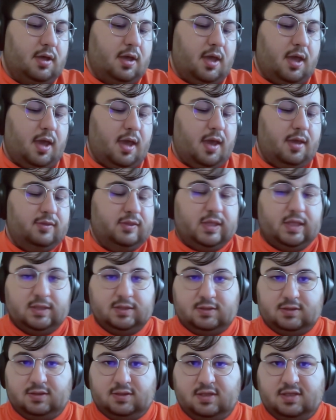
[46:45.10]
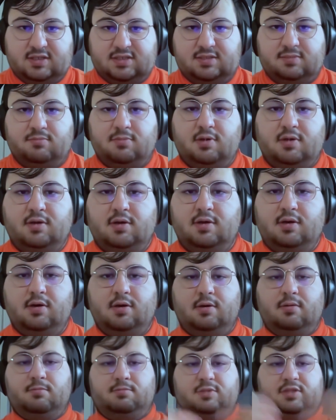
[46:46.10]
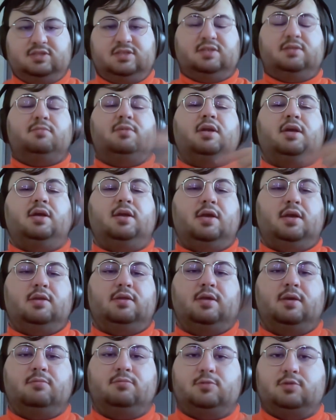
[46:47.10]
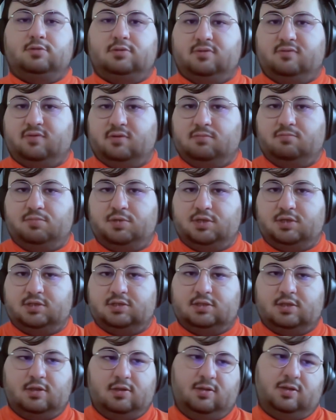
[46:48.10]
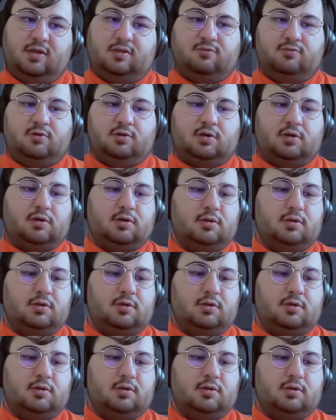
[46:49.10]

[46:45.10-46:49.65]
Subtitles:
And then disseminating them to different peers in the network.